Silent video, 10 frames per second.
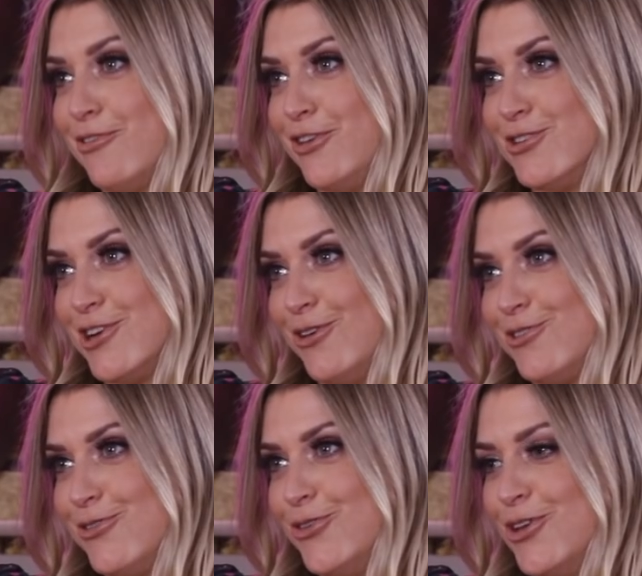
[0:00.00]
what the future
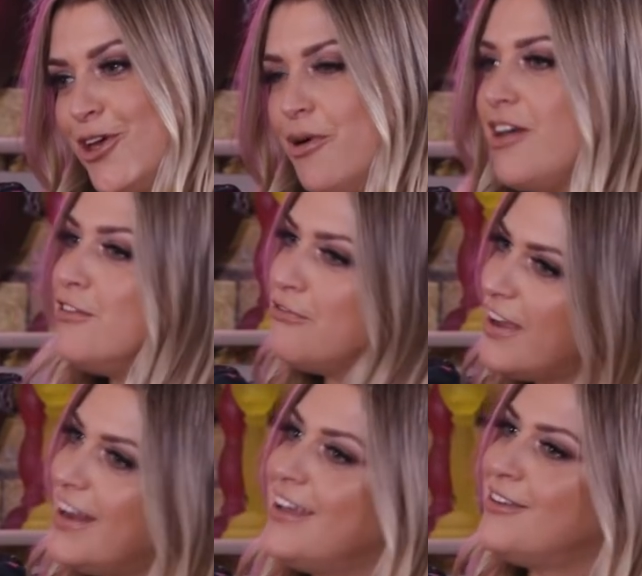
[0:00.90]
holds for you. Are you
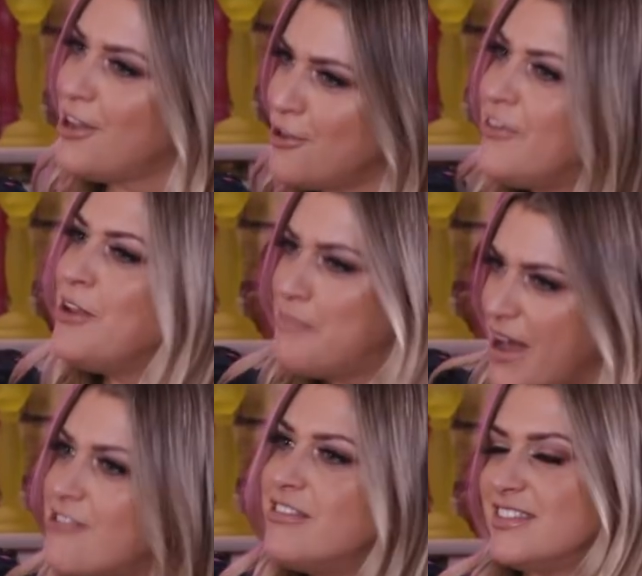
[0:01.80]
feeling
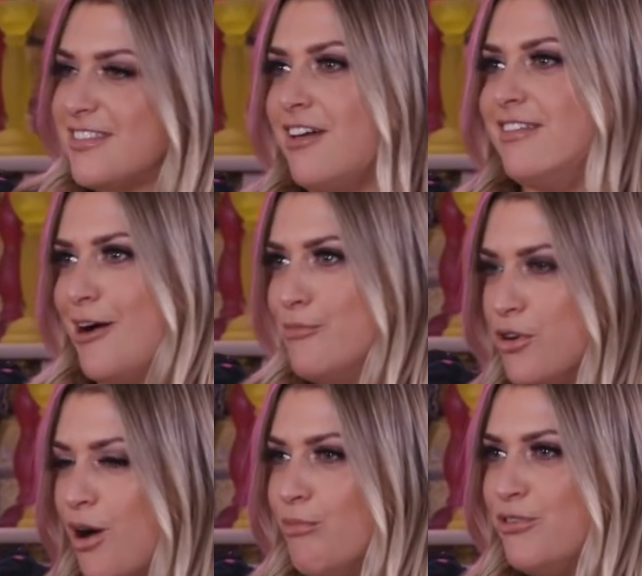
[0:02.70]
better in the zone now?
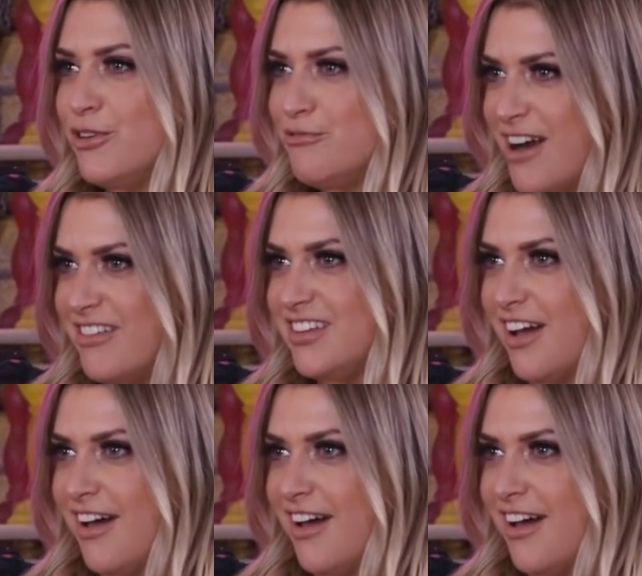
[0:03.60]
More confident, raring to